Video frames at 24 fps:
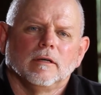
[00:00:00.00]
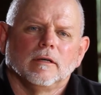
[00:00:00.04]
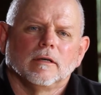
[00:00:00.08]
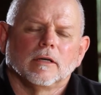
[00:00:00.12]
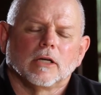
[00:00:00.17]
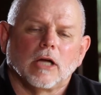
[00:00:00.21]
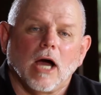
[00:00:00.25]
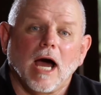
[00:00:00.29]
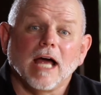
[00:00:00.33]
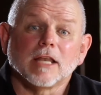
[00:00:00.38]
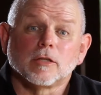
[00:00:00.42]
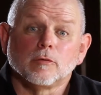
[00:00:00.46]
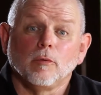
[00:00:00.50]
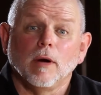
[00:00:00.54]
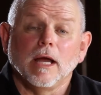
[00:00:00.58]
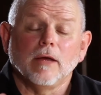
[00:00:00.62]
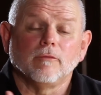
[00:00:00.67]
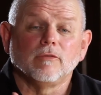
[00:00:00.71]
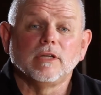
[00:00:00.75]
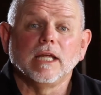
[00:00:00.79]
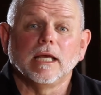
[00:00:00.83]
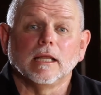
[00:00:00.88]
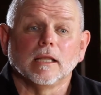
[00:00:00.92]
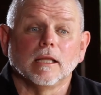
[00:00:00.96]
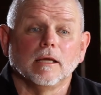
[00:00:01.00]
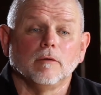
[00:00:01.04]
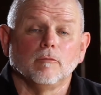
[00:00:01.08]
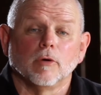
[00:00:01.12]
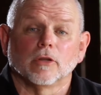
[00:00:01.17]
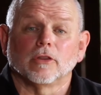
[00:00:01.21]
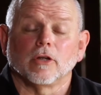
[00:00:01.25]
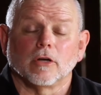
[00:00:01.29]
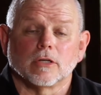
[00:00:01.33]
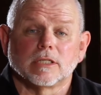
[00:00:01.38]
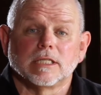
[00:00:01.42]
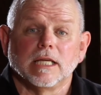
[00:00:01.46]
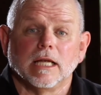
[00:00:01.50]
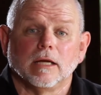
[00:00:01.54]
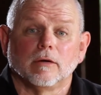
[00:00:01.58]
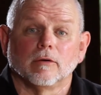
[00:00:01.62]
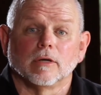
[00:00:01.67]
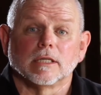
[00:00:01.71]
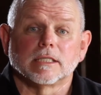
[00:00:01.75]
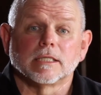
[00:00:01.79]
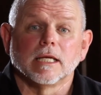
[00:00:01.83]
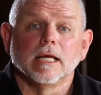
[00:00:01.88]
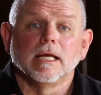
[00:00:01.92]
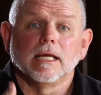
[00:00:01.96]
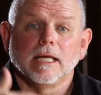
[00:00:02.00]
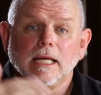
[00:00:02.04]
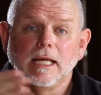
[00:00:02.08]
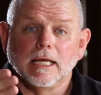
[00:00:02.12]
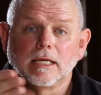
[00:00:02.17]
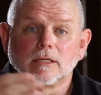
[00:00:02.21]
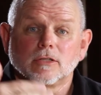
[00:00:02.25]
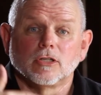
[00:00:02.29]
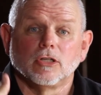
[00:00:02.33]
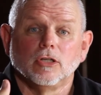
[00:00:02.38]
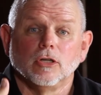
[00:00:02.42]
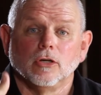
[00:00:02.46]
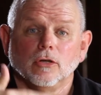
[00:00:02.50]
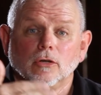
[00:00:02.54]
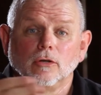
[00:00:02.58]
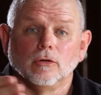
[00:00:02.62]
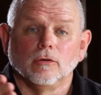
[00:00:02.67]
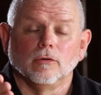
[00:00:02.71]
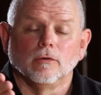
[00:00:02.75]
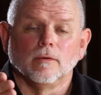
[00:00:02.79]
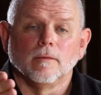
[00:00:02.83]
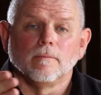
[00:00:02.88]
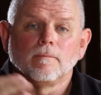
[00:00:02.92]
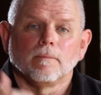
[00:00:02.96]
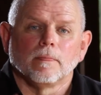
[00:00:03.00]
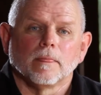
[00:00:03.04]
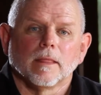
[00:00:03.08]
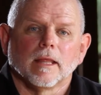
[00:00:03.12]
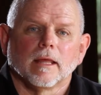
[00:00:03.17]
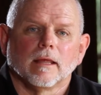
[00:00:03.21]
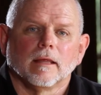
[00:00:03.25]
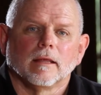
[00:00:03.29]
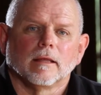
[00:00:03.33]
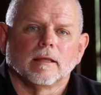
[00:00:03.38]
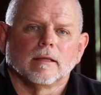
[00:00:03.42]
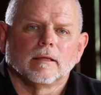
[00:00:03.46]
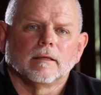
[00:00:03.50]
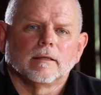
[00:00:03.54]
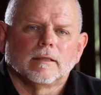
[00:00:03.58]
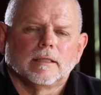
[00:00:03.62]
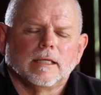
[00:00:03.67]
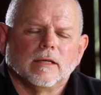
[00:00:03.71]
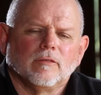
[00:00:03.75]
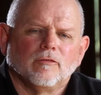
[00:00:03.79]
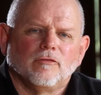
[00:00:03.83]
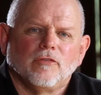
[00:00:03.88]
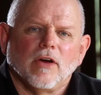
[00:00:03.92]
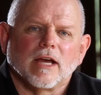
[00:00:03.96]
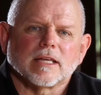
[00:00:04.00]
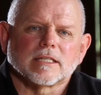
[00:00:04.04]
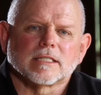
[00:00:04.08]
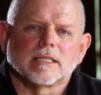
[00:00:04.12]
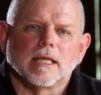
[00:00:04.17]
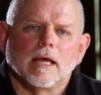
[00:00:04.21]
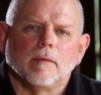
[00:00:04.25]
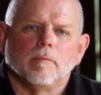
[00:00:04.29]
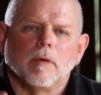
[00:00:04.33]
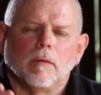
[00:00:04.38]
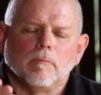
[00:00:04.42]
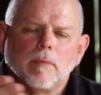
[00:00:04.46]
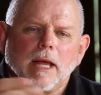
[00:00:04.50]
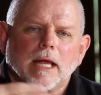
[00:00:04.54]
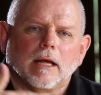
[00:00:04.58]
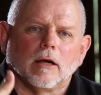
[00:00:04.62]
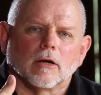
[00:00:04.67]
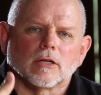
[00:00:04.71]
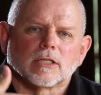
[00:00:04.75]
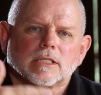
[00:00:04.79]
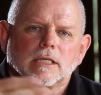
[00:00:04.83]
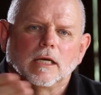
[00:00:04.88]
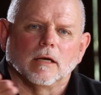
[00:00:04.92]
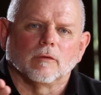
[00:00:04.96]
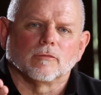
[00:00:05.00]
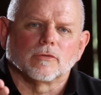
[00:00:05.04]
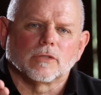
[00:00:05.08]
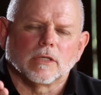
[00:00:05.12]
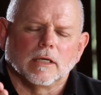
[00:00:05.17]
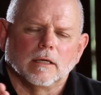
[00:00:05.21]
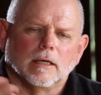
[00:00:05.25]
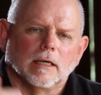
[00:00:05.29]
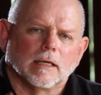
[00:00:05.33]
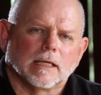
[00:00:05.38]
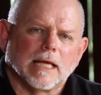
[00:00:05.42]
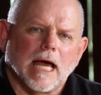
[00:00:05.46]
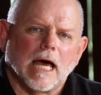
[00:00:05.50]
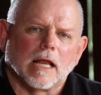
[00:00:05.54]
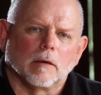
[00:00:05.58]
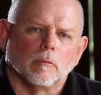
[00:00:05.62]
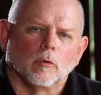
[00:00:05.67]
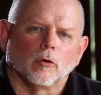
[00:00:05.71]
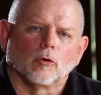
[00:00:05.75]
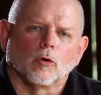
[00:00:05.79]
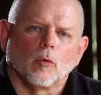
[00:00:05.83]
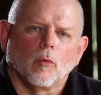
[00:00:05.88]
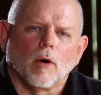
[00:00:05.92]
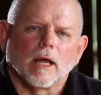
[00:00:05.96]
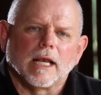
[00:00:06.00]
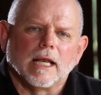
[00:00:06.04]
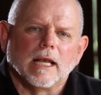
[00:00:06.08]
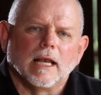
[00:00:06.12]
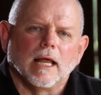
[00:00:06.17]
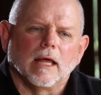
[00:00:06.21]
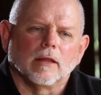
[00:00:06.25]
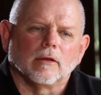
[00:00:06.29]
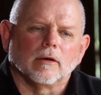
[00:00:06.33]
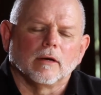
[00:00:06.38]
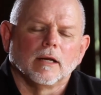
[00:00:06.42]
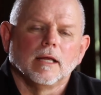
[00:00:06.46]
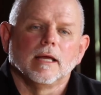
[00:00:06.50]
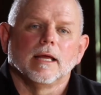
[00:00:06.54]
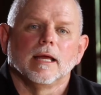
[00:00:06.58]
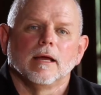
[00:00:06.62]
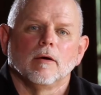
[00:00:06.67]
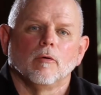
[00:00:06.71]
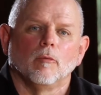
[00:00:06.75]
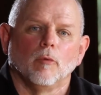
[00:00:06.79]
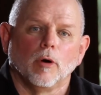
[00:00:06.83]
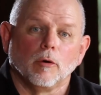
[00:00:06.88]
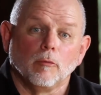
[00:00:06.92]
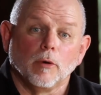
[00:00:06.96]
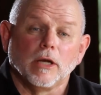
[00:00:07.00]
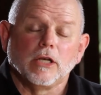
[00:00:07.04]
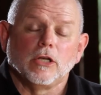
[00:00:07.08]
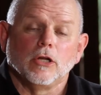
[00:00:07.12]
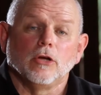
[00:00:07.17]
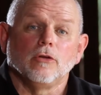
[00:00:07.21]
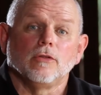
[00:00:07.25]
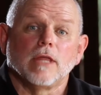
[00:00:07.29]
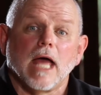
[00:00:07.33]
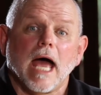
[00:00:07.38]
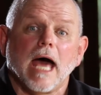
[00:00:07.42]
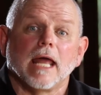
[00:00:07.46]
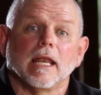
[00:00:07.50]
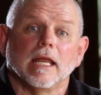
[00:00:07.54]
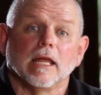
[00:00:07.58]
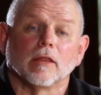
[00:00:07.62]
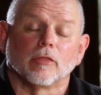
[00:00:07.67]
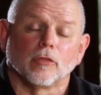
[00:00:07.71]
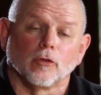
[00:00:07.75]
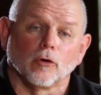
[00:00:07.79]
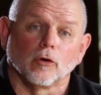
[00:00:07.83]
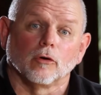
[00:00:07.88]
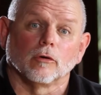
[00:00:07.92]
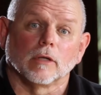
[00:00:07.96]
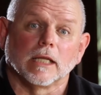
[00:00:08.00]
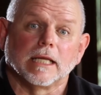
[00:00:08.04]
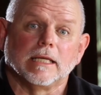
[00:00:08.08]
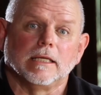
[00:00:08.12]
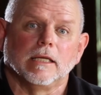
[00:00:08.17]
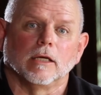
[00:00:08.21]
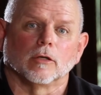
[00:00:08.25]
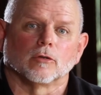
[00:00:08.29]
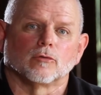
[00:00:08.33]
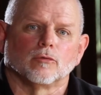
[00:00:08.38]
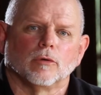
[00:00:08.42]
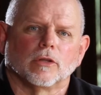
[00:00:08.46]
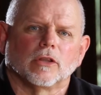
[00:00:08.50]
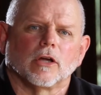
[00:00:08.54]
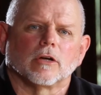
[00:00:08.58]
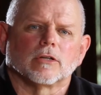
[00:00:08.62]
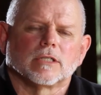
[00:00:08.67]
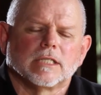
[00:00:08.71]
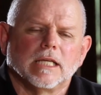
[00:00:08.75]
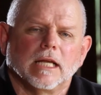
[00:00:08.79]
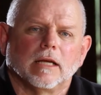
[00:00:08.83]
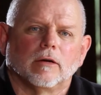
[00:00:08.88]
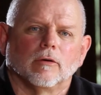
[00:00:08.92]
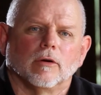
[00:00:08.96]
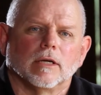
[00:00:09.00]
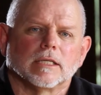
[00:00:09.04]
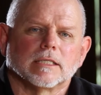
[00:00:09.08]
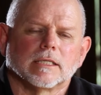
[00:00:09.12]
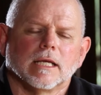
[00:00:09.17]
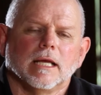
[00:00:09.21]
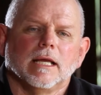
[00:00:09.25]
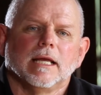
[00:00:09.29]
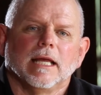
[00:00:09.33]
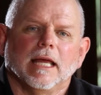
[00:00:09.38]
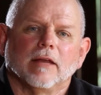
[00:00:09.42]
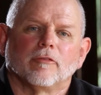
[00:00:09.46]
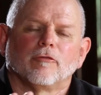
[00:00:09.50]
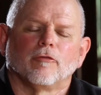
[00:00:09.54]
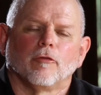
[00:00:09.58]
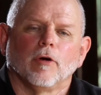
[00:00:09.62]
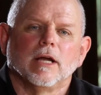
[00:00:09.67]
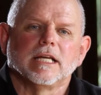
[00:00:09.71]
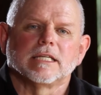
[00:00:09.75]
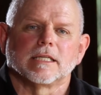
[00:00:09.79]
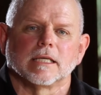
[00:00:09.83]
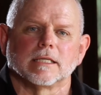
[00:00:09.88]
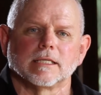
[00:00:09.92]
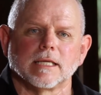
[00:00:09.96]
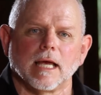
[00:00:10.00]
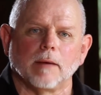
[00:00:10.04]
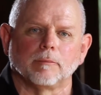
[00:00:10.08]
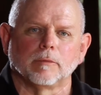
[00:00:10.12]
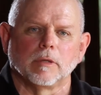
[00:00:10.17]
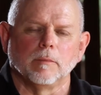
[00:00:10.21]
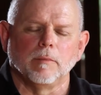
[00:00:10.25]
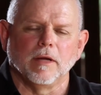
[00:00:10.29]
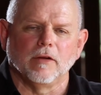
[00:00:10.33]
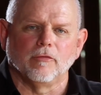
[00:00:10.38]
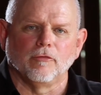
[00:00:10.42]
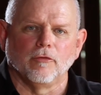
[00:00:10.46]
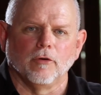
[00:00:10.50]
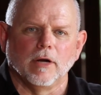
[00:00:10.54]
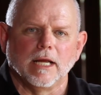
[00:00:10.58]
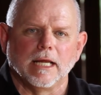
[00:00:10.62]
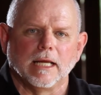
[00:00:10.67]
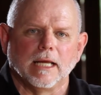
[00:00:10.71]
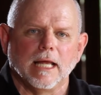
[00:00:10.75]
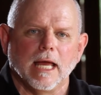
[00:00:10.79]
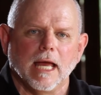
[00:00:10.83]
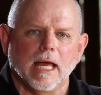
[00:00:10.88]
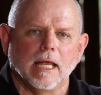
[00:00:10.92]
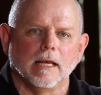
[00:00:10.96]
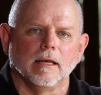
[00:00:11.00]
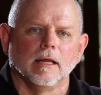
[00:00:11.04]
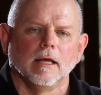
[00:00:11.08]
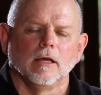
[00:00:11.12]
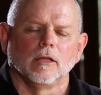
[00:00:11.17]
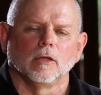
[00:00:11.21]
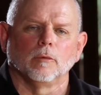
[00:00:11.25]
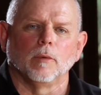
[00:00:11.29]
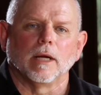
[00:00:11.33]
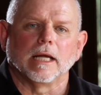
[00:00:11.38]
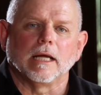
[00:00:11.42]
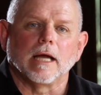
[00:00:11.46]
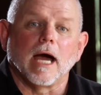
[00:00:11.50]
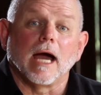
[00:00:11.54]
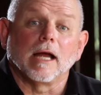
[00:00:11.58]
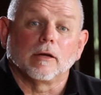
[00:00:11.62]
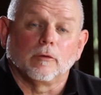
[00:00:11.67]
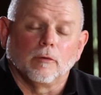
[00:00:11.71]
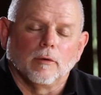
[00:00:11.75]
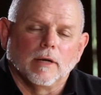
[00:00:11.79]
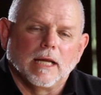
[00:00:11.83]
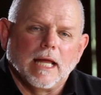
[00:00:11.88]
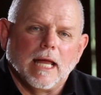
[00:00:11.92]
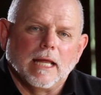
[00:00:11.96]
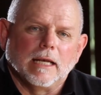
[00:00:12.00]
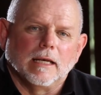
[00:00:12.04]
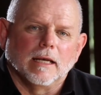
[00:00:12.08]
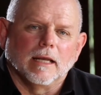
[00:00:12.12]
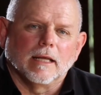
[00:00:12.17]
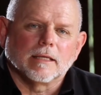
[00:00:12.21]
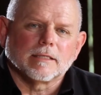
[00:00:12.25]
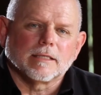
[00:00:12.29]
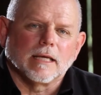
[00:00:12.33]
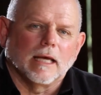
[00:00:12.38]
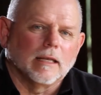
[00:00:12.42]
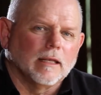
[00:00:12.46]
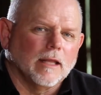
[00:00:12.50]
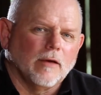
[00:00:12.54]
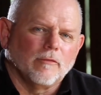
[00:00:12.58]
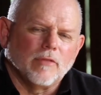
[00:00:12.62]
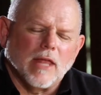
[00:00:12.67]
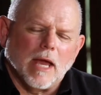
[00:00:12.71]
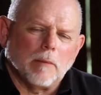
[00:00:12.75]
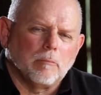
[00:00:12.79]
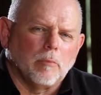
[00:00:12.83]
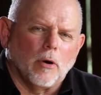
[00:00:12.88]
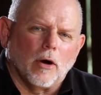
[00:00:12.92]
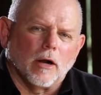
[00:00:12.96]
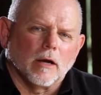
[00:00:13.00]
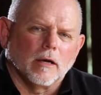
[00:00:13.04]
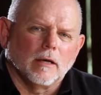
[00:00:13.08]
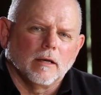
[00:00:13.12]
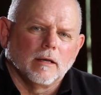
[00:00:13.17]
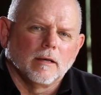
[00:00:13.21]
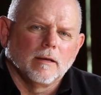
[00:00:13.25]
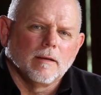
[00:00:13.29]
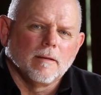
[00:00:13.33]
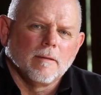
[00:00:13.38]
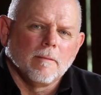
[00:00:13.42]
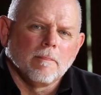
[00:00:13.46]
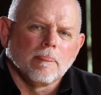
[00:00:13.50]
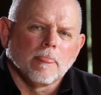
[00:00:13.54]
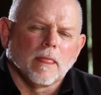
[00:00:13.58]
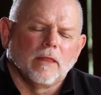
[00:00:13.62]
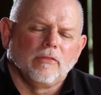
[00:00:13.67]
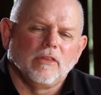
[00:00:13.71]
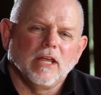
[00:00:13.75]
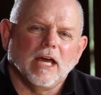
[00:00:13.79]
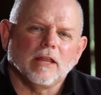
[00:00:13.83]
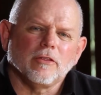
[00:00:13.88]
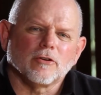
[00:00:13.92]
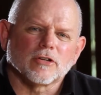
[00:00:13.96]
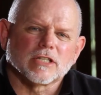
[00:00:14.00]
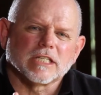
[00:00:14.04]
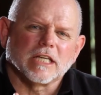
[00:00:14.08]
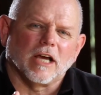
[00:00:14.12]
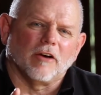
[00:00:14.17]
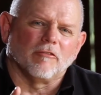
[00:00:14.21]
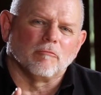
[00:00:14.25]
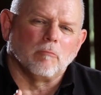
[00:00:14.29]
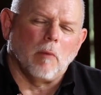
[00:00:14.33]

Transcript: God's way of dealing with our secrets is to confess them and make ourselves accountable to one another. When we do that, it thoroughly deals with our secrets. It frees us up to be free again, the way God created us. I love that part. The other self